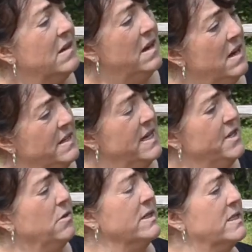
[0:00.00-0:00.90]
And then
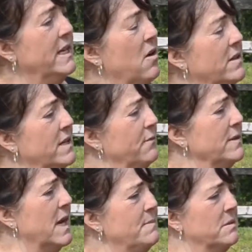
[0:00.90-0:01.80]
you can see all the different
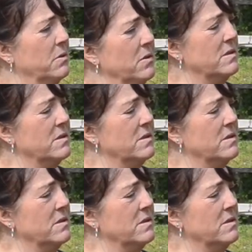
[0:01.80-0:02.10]
types of birds.